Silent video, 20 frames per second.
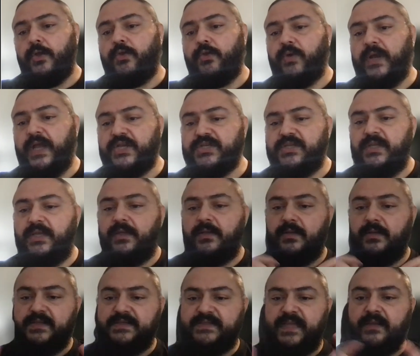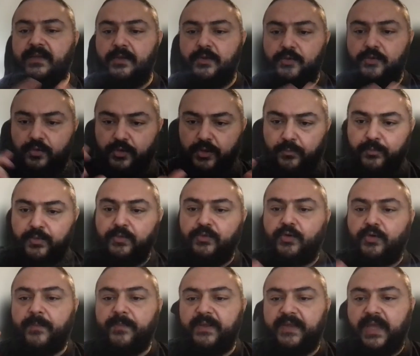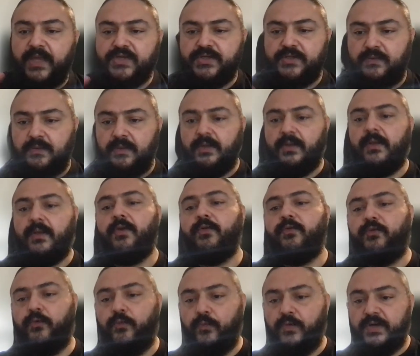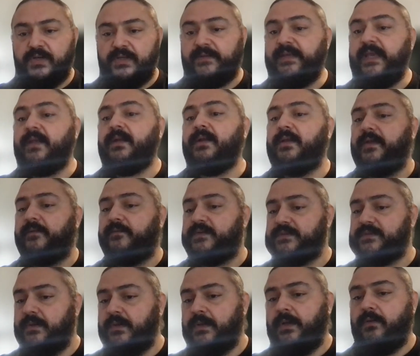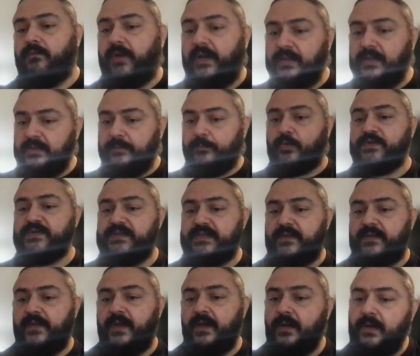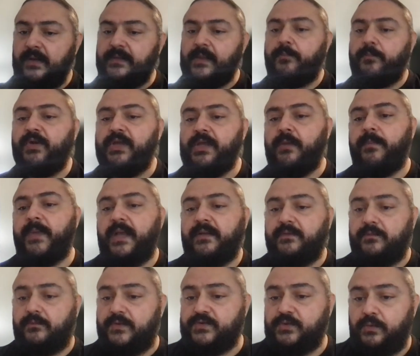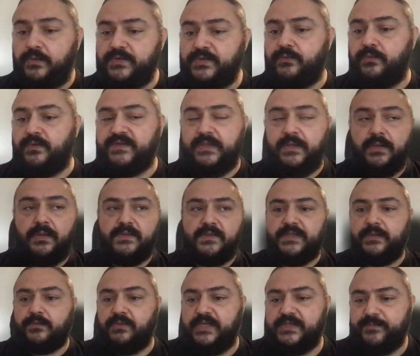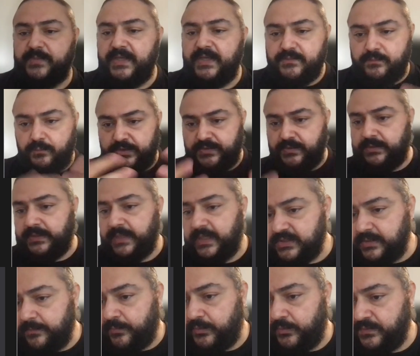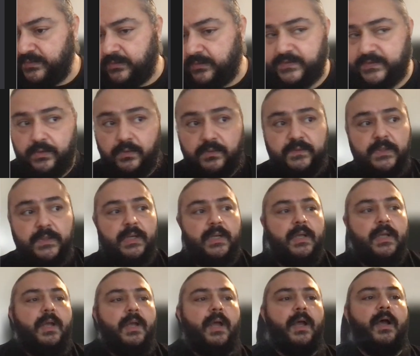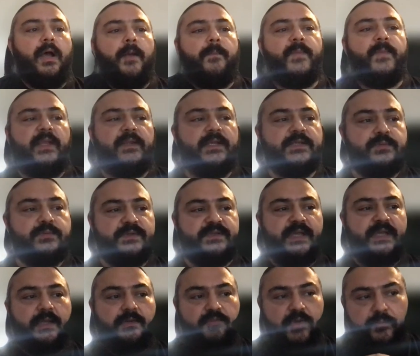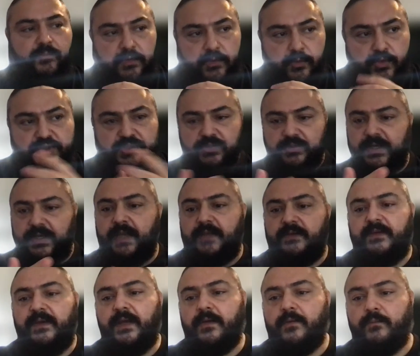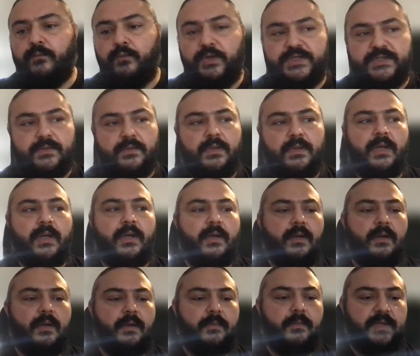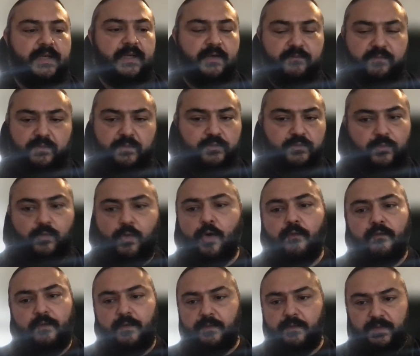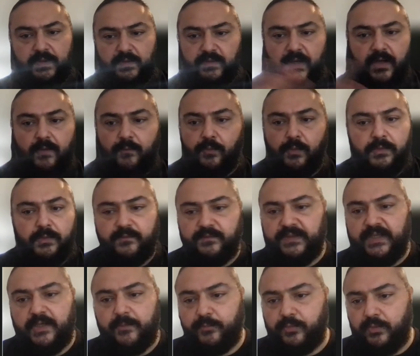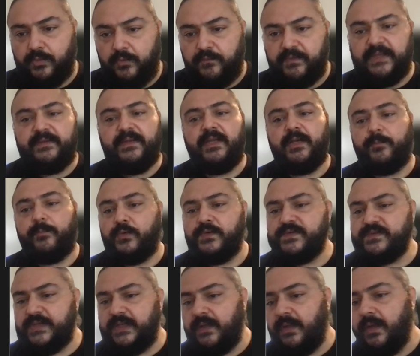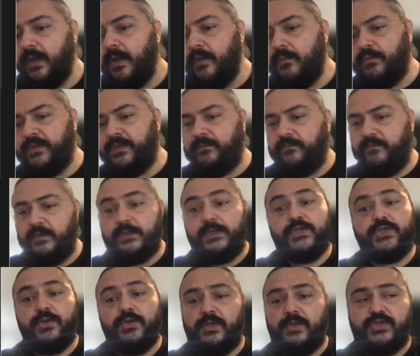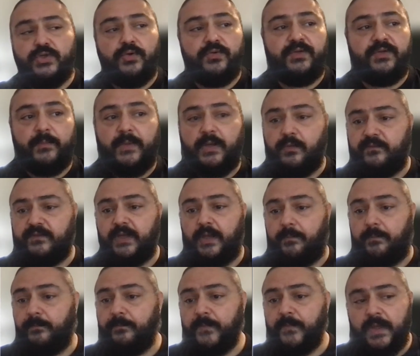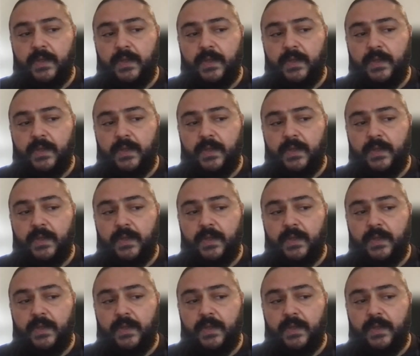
you're actually sending your compute, your application, to where the data lives, running the processing there, and then bringing back the results to a single centralized place, which can actually produce the result. And this was a revolutionary idea, which kind of took over the entire world of offline data processing within a short amount of time.